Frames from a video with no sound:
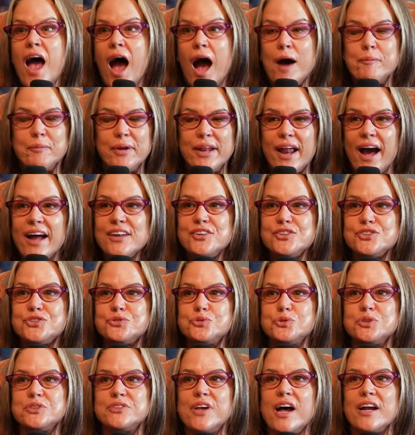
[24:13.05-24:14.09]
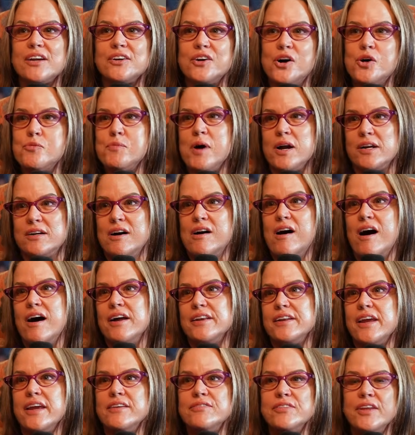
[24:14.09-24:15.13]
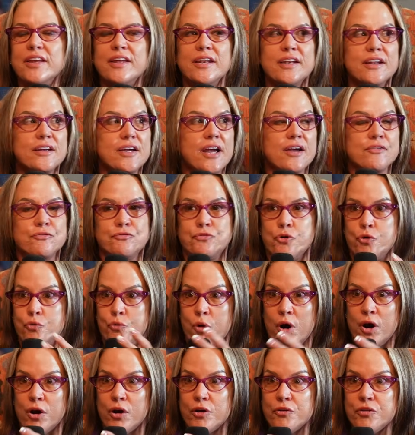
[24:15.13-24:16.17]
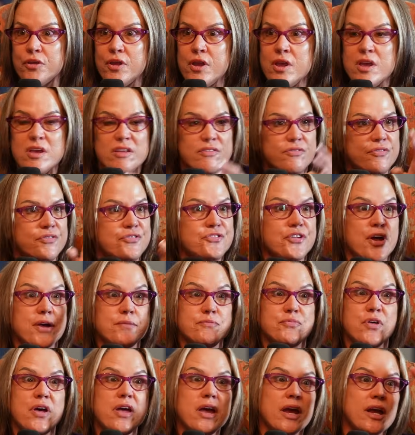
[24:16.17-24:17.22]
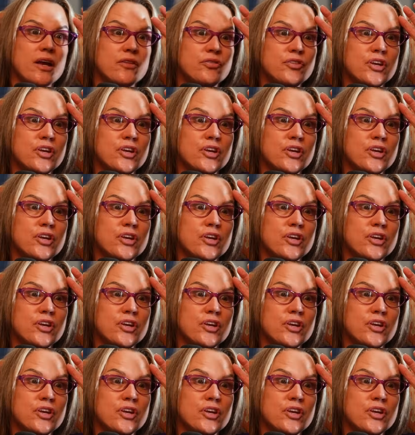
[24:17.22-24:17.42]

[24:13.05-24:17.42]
I mean, I just was like, oh my God. And then at Fort Worth, same thing.